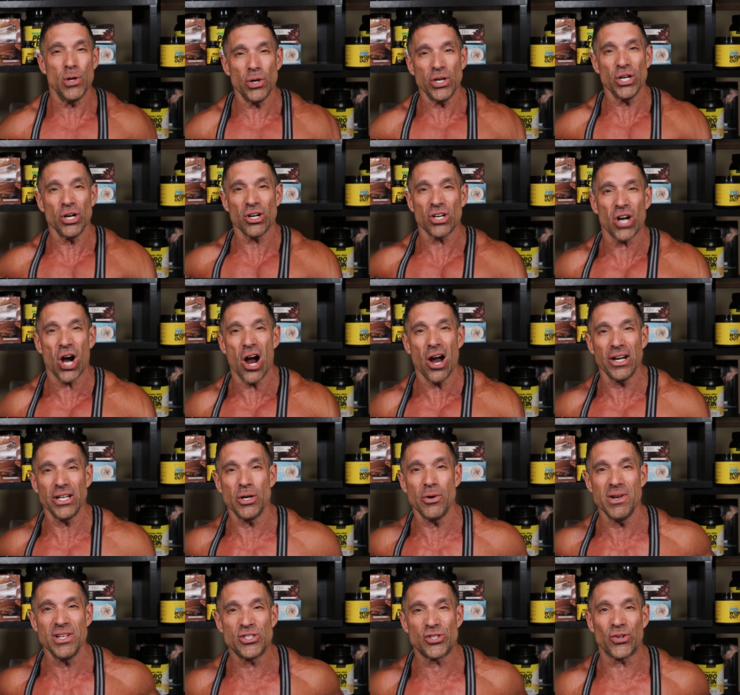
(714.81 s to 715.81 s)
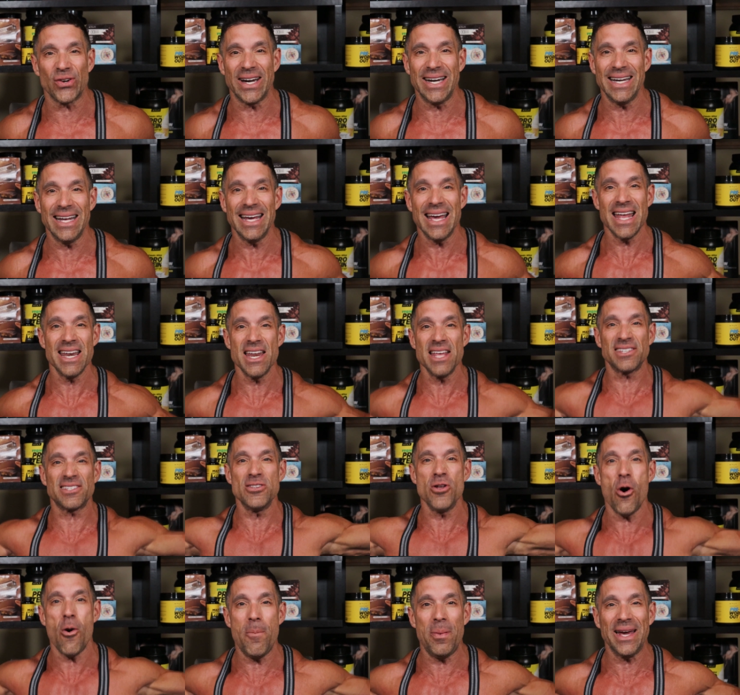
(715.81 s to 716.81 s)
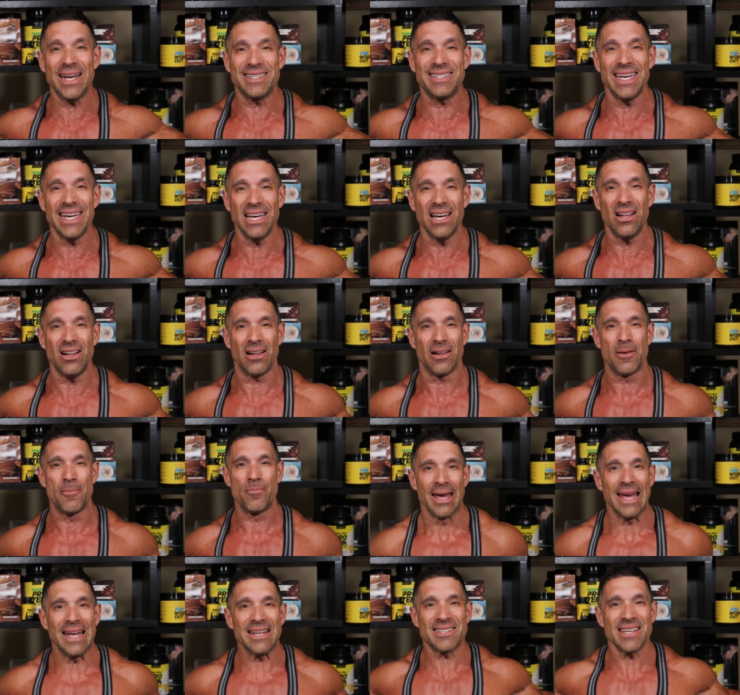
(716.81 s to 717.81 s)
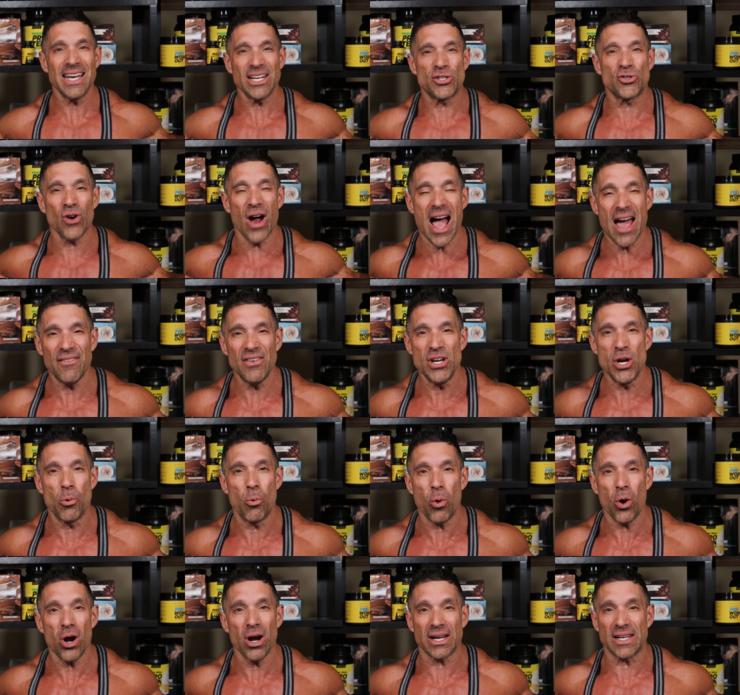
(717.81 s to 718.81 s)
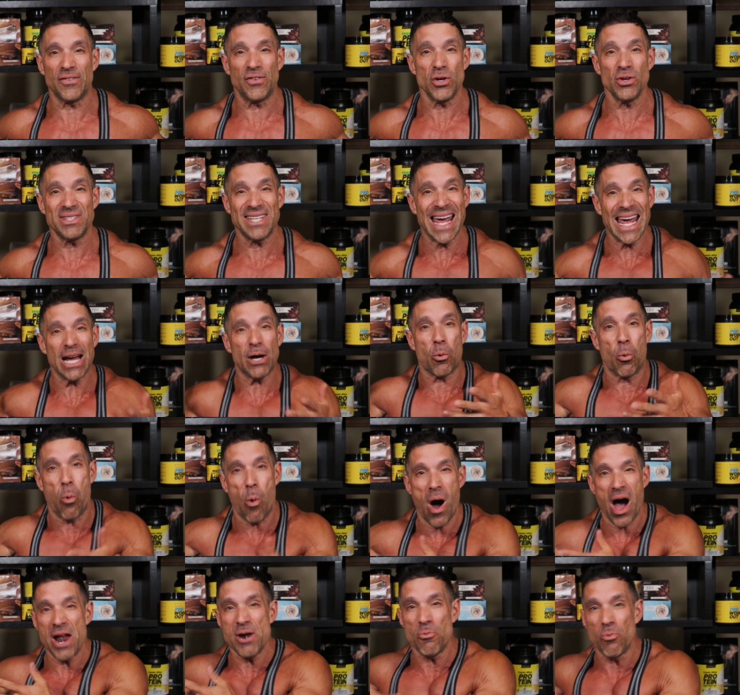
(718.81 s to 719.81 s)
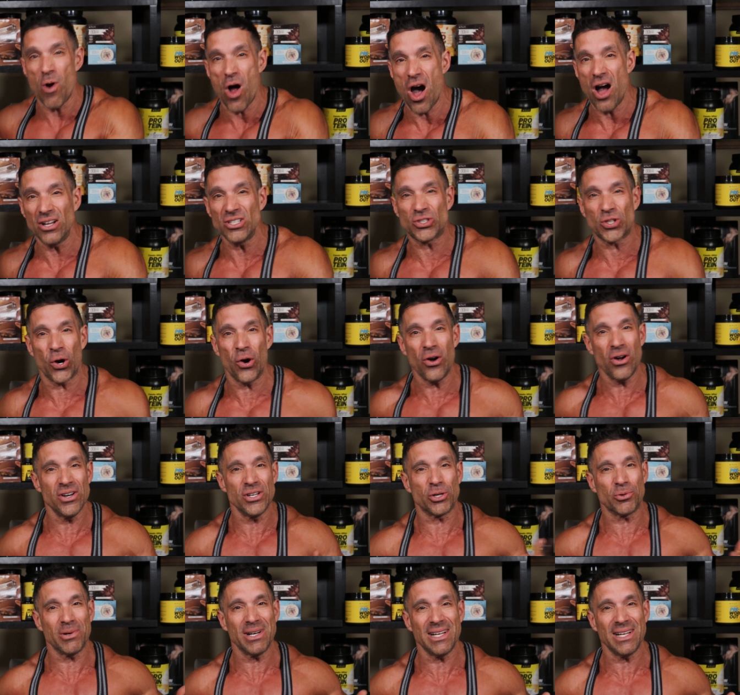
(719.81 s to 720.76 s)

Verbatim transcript: do your cardio and training, and it's no big deal. It's like driving to work. If you take one wrong turn, you